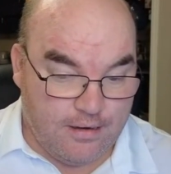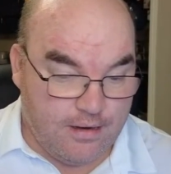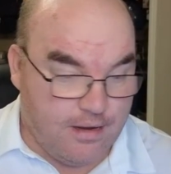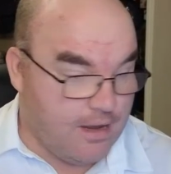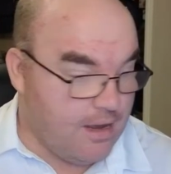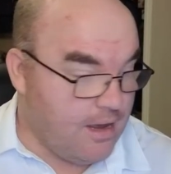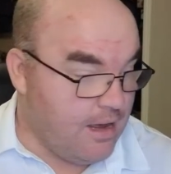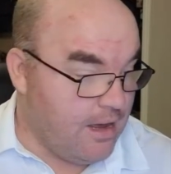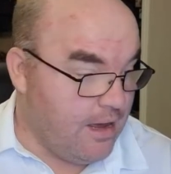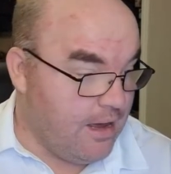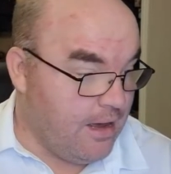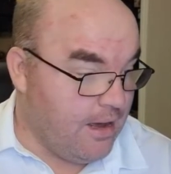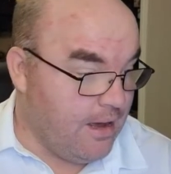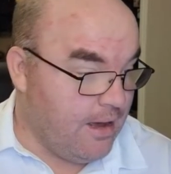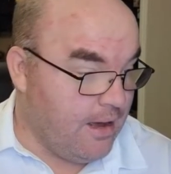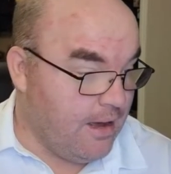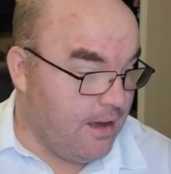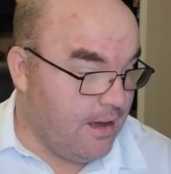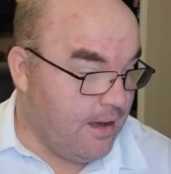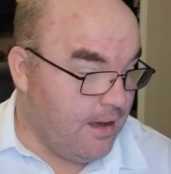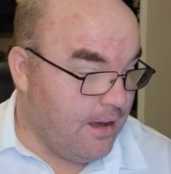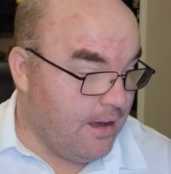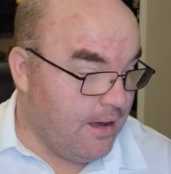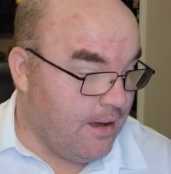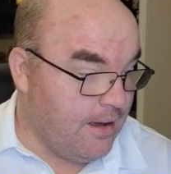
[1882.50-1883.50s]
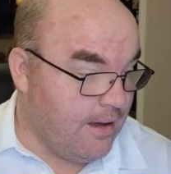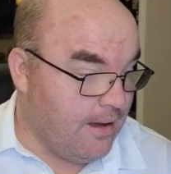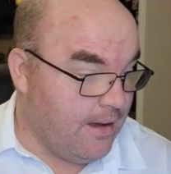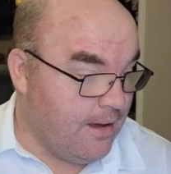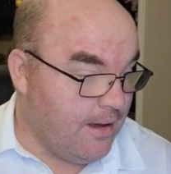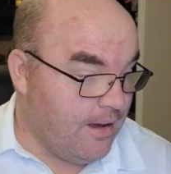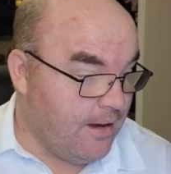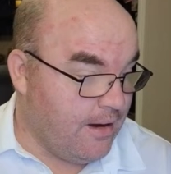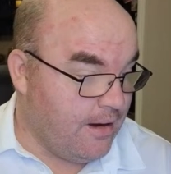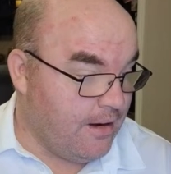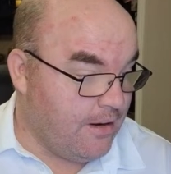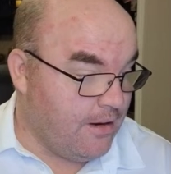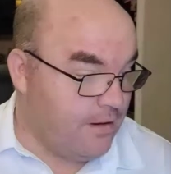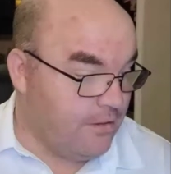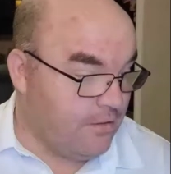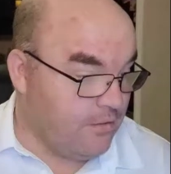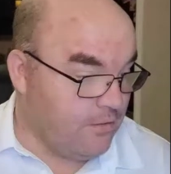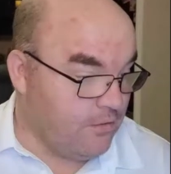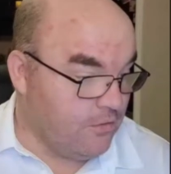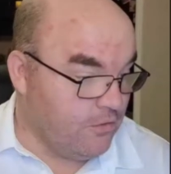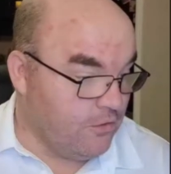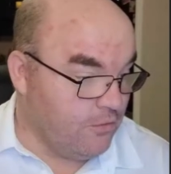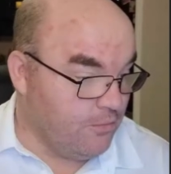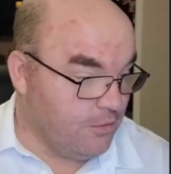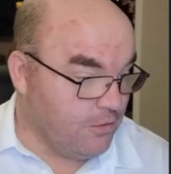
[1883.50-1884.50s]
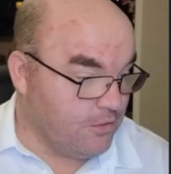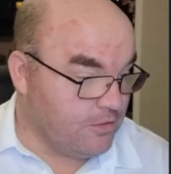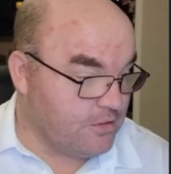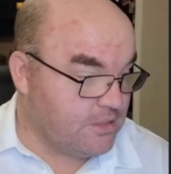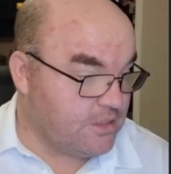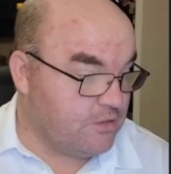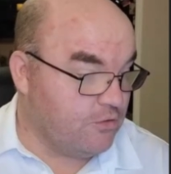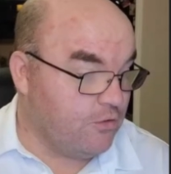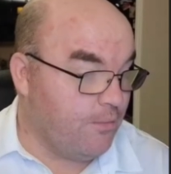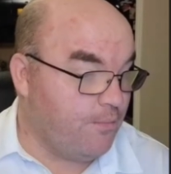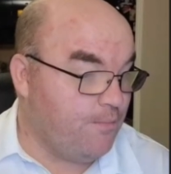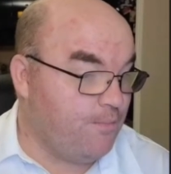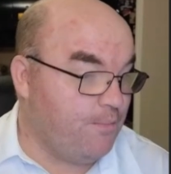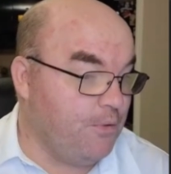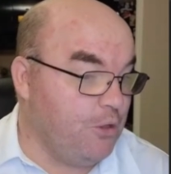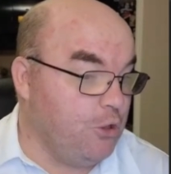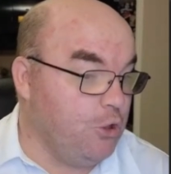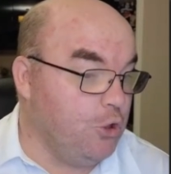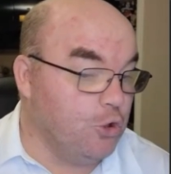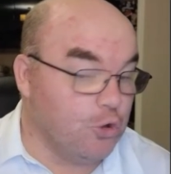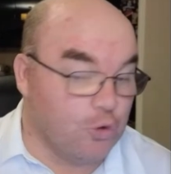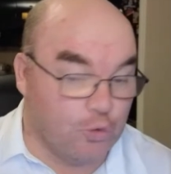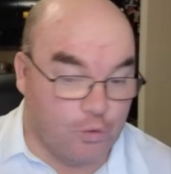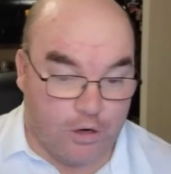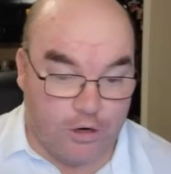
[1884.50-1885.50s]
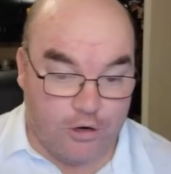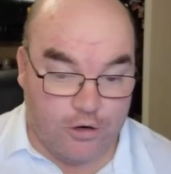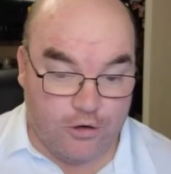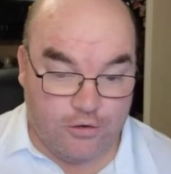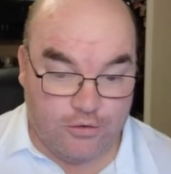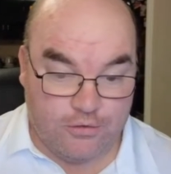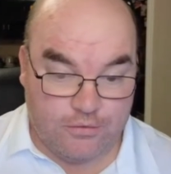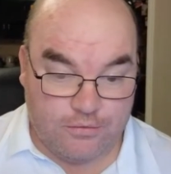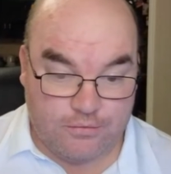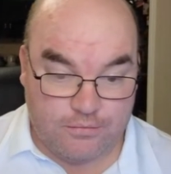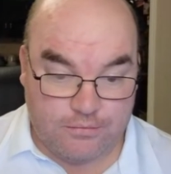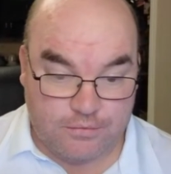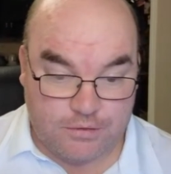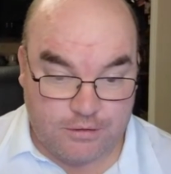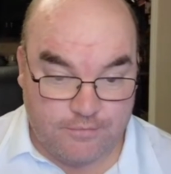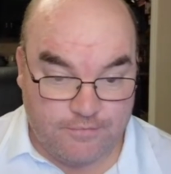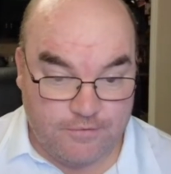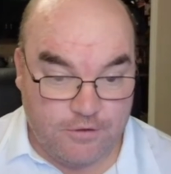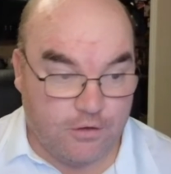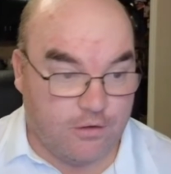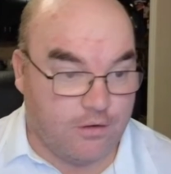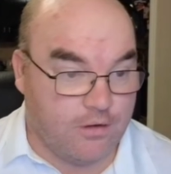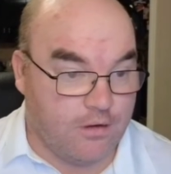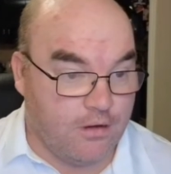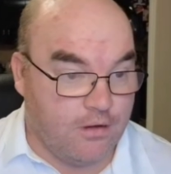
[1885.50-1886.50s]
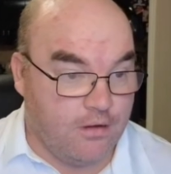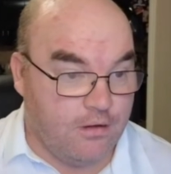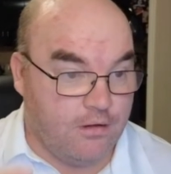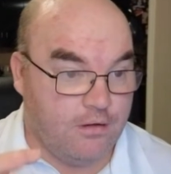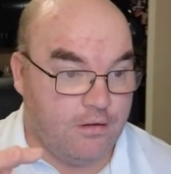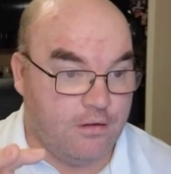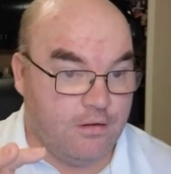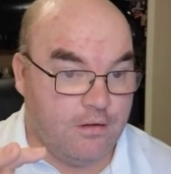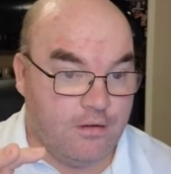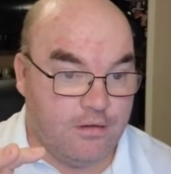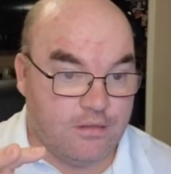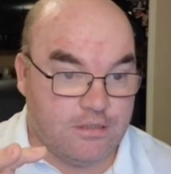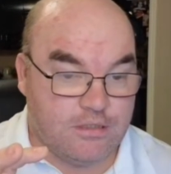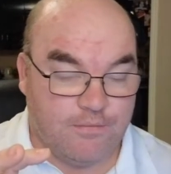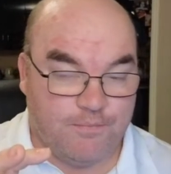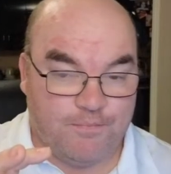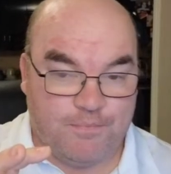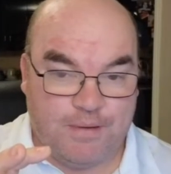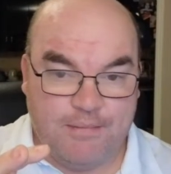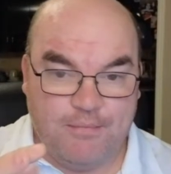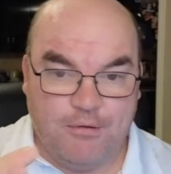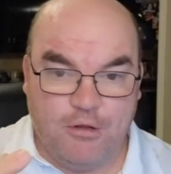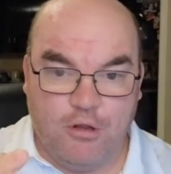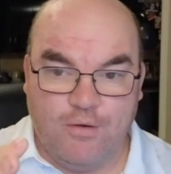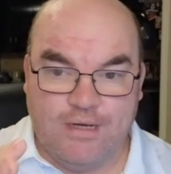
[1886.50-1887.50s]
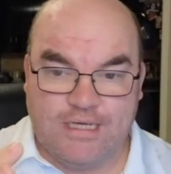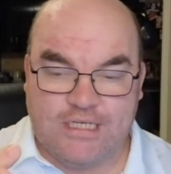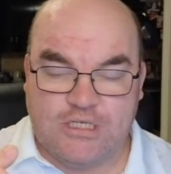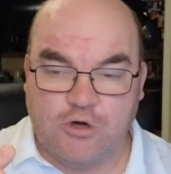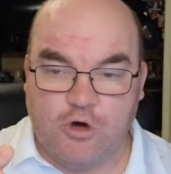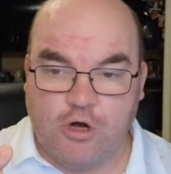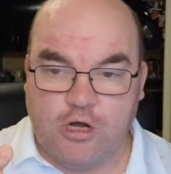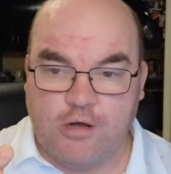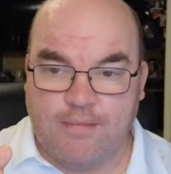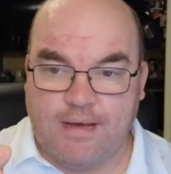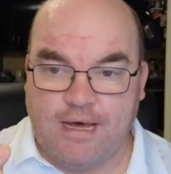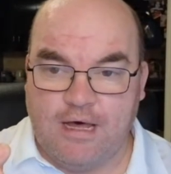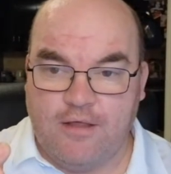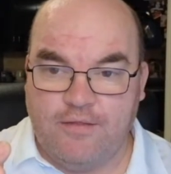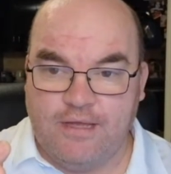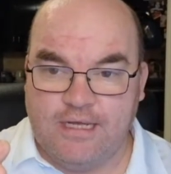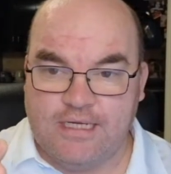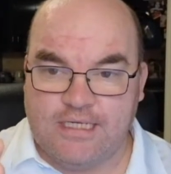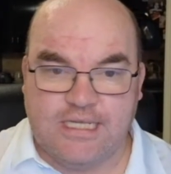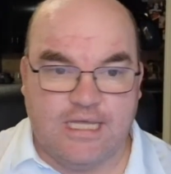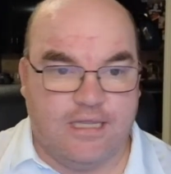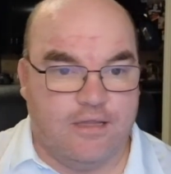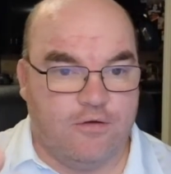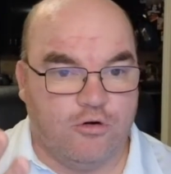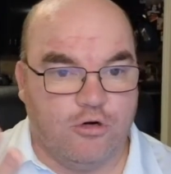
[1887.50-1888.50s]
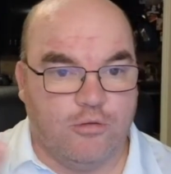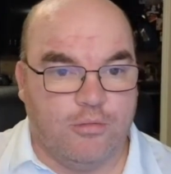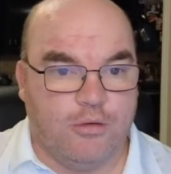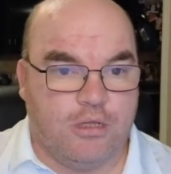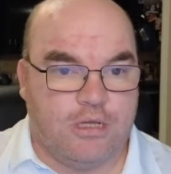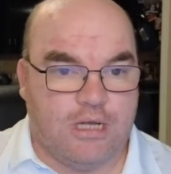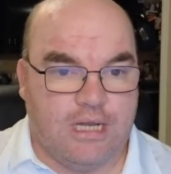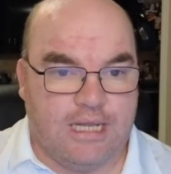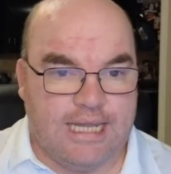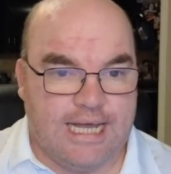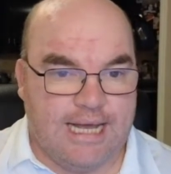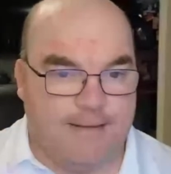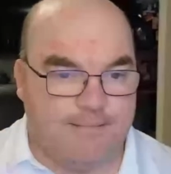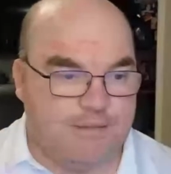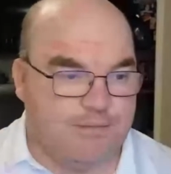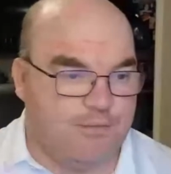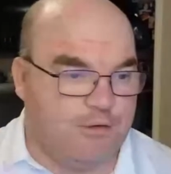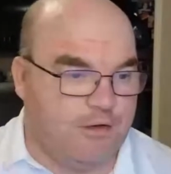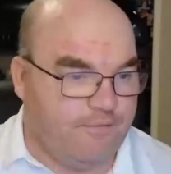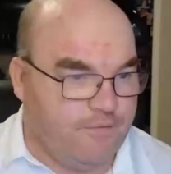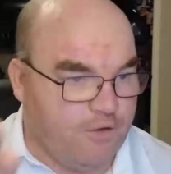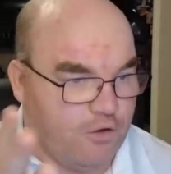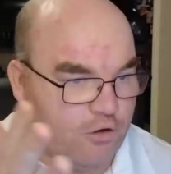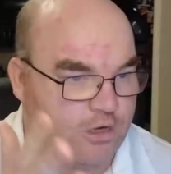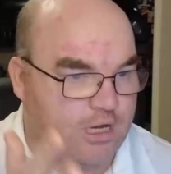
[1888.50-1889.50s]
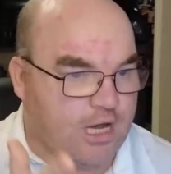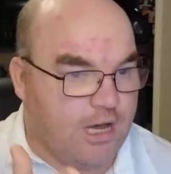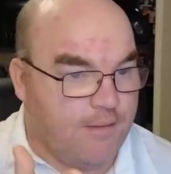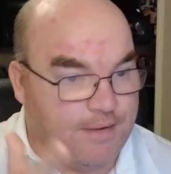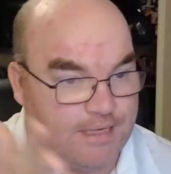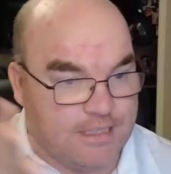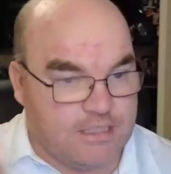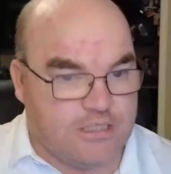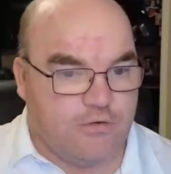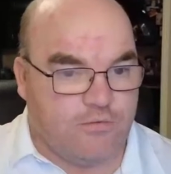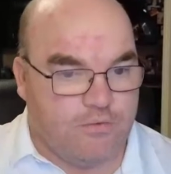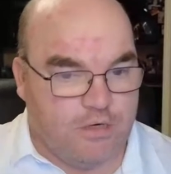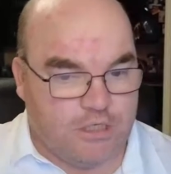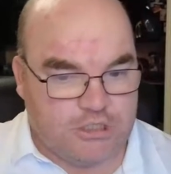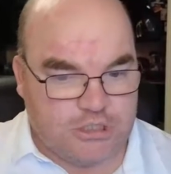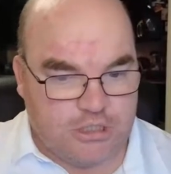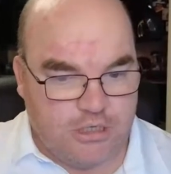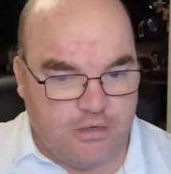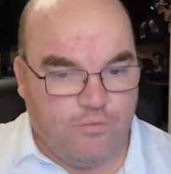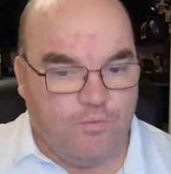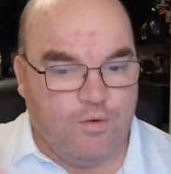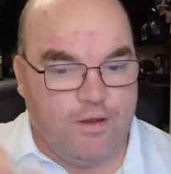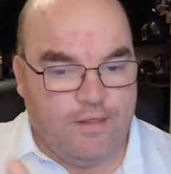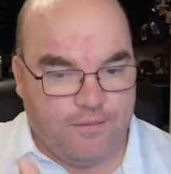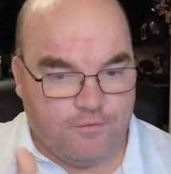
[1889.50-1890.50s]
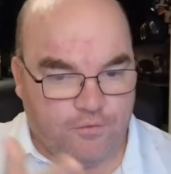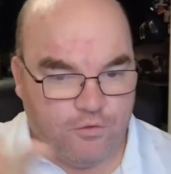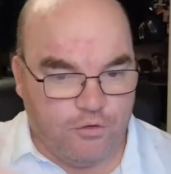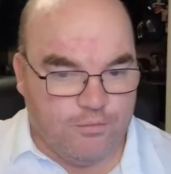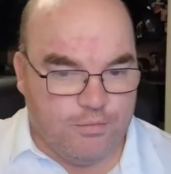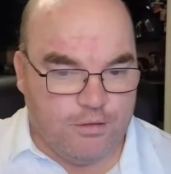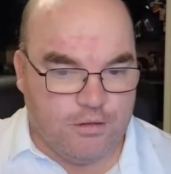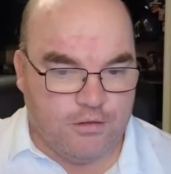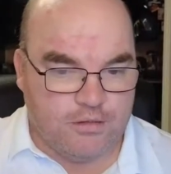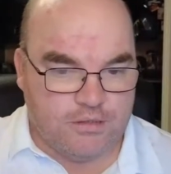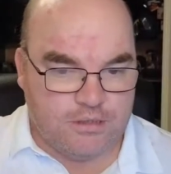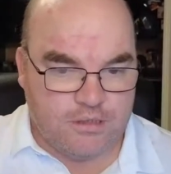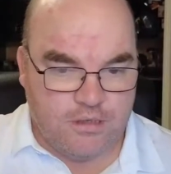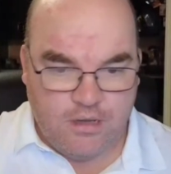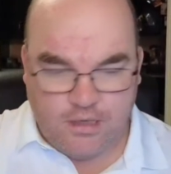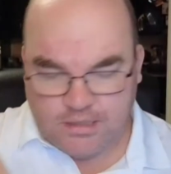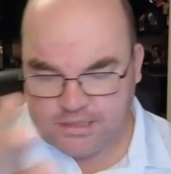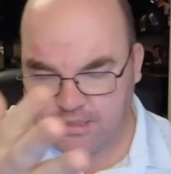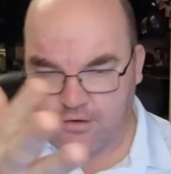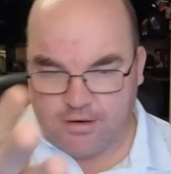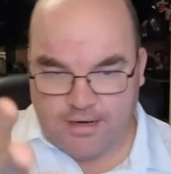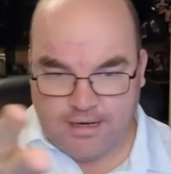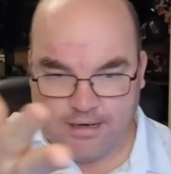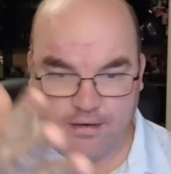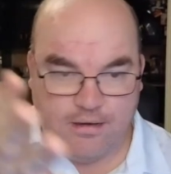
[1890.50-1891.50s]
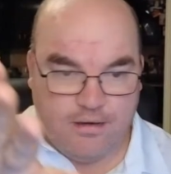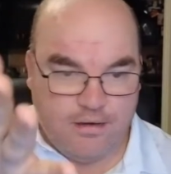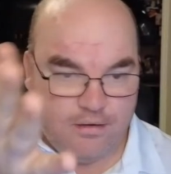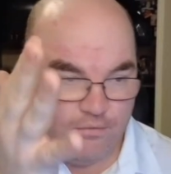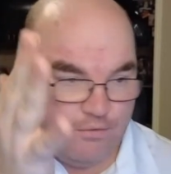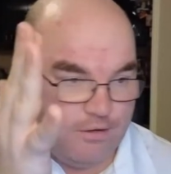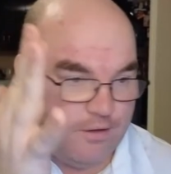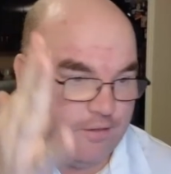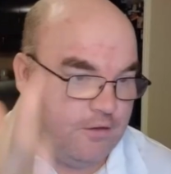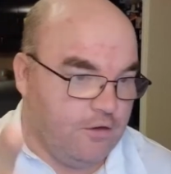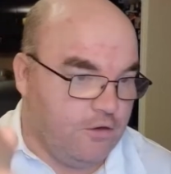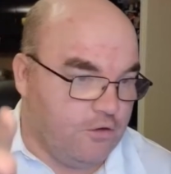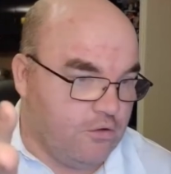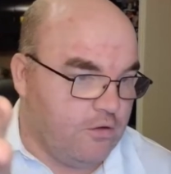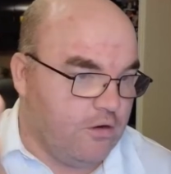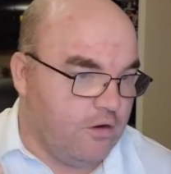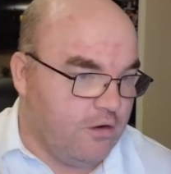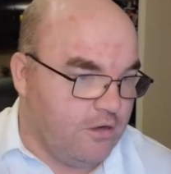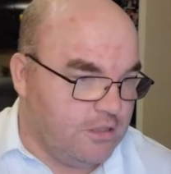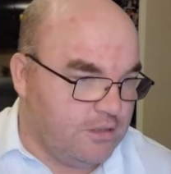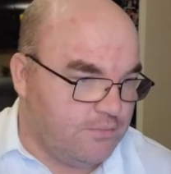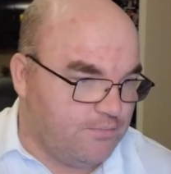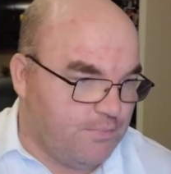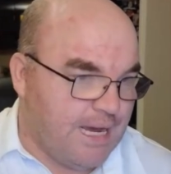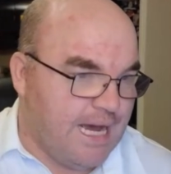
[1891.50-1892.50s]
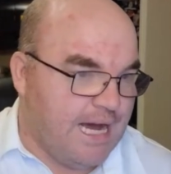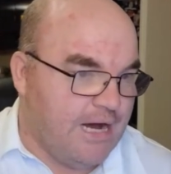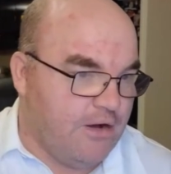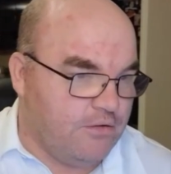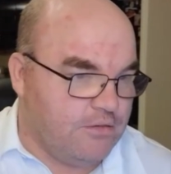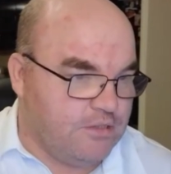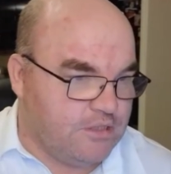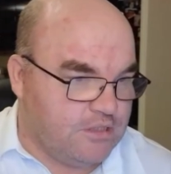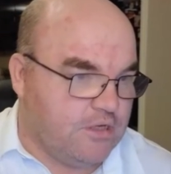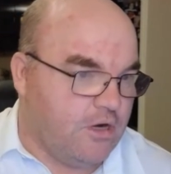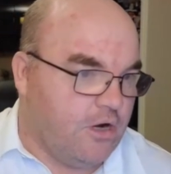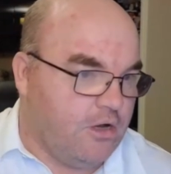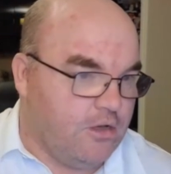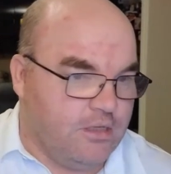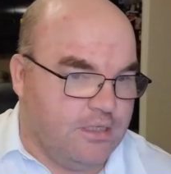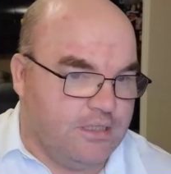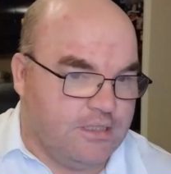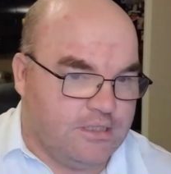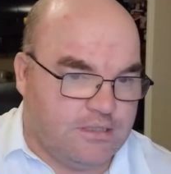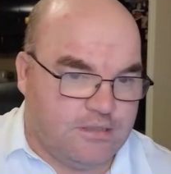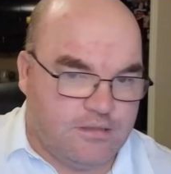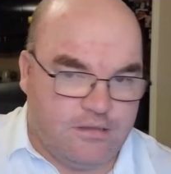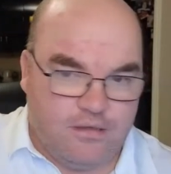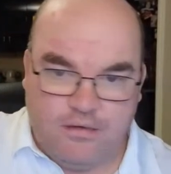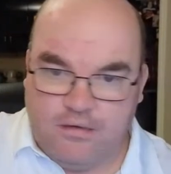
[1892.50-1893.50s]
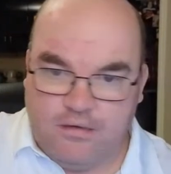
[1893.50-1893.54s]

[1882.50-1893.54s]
100.1 rubles to a euro. So people always talk about this, that the ruble collapsed. But if you're coming to Russia with rubles, sorry, with euros, pounds, dollars,